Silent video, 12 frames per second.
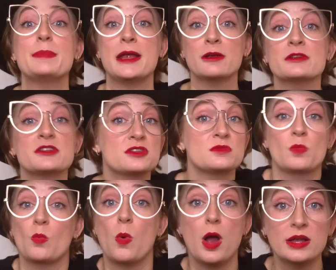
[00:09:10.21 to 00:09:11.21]
parents
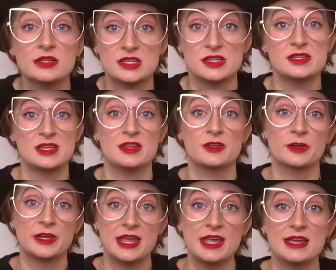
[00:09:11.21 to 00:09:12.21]
want to see their
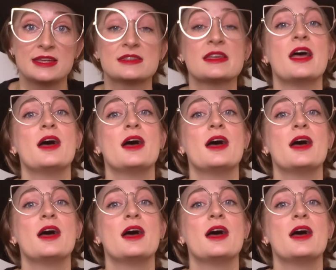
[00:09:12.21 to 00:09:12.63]
kids,